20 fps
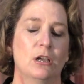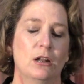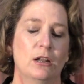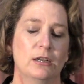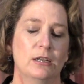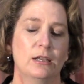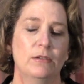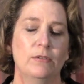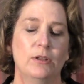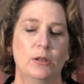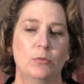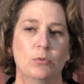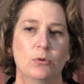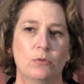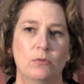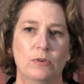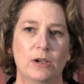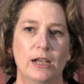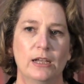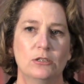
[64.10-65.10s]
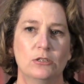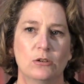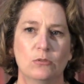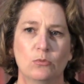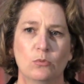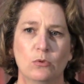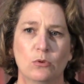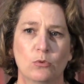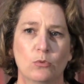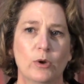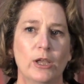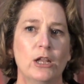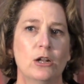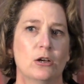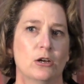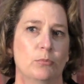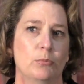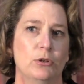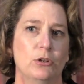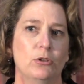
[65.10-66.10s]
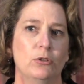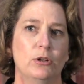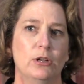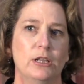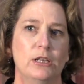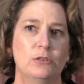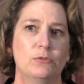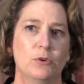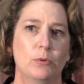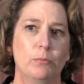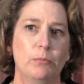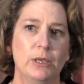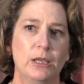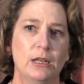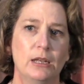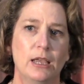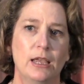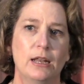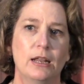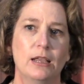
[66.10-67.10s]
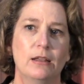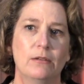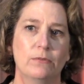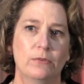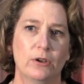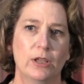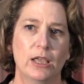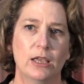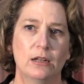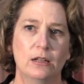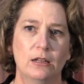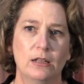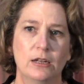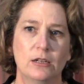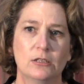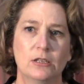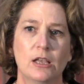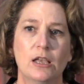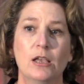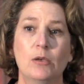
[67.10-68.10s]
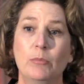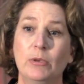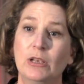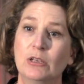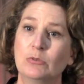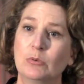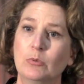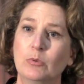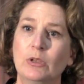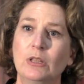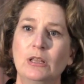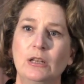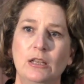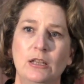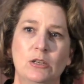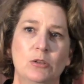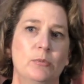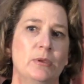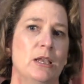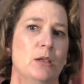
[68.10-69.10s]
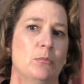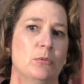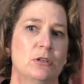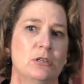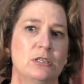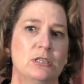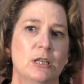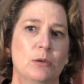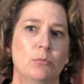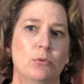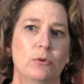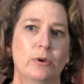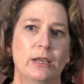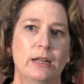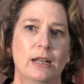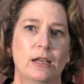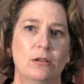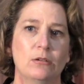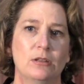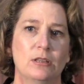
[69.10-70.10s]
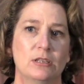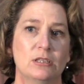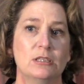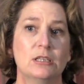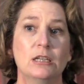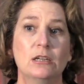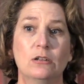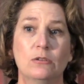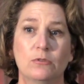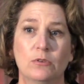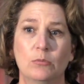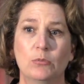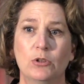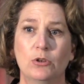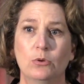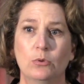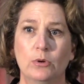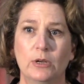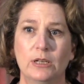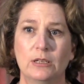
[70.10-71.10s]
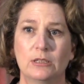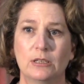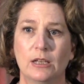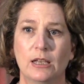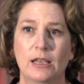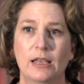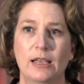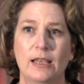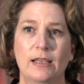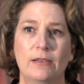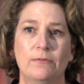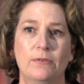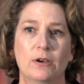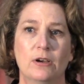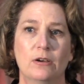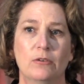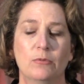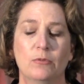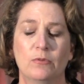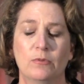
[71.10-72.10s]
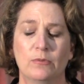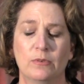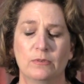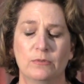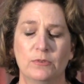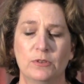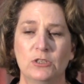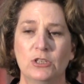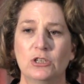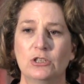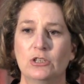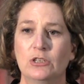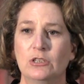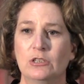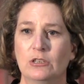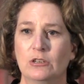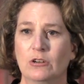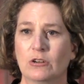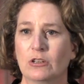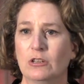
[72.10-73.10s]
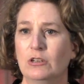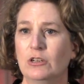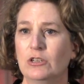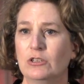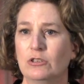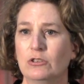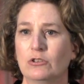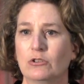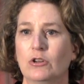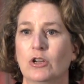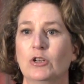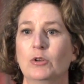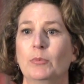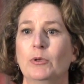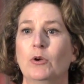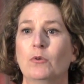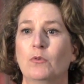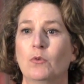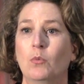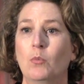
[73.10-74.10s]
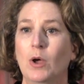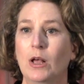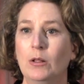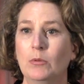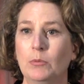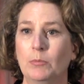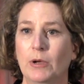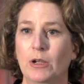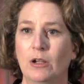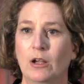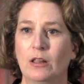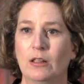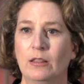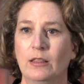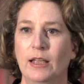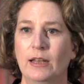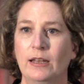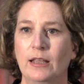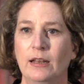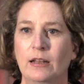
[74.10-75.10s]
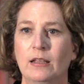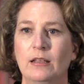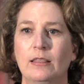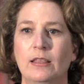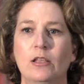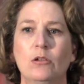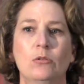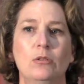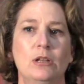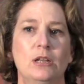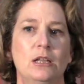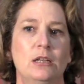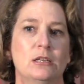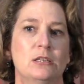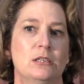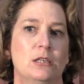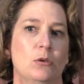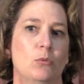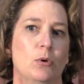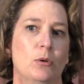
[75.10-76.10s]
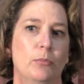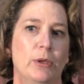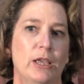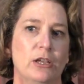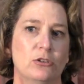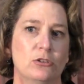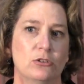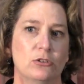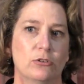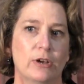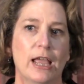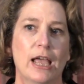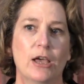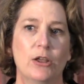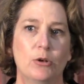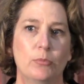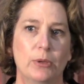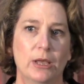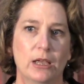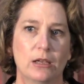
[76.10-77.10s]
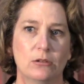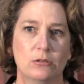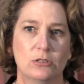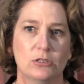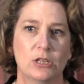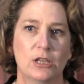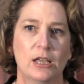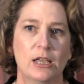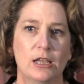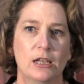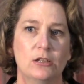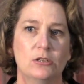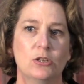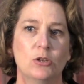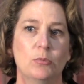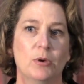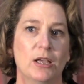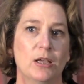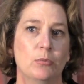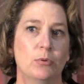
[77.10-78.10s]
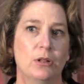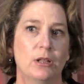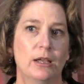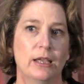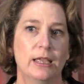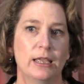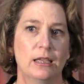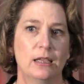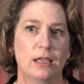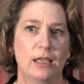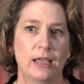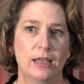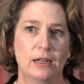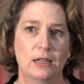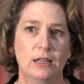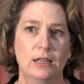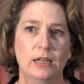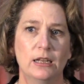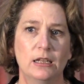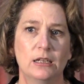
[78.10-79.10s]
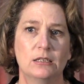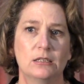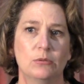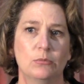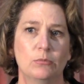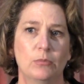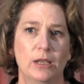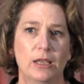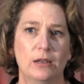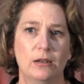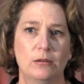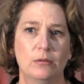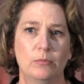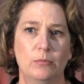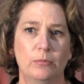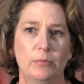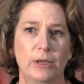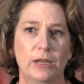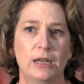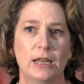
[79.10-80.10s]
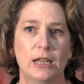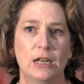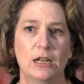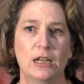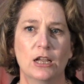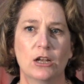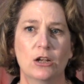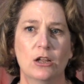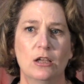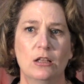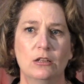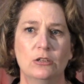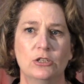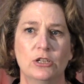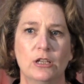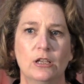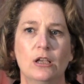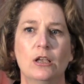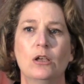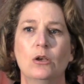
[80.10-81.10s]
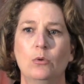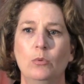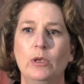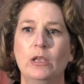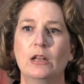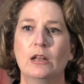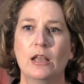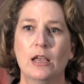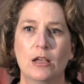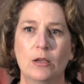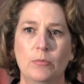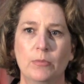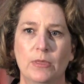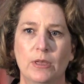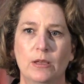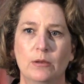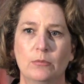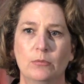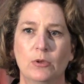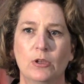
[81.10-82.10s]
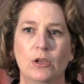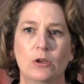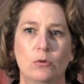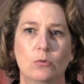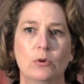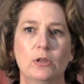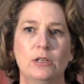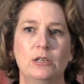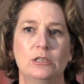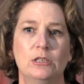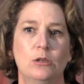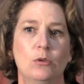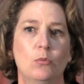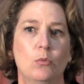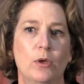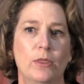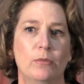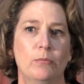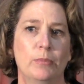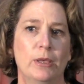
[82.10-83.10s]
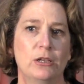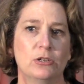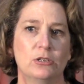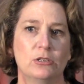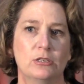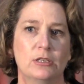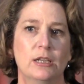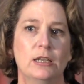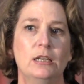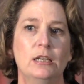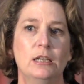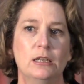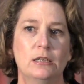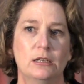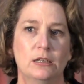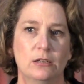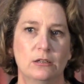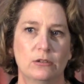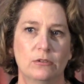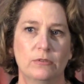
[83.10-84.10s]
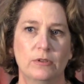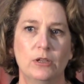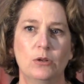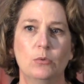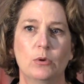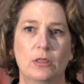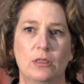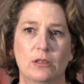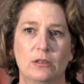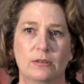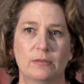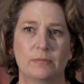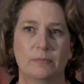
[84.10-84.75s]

connectivity provides great opportunities for big data and for analytics, because we really need to be able to separate out the signal from the noise. If our physicians and our clinicians are not to be overwhelmed by all of that data, they only need to see when patients are out of bounds. And so by applying analytics and big data technology, we can help them really see what patients they need to intervene with.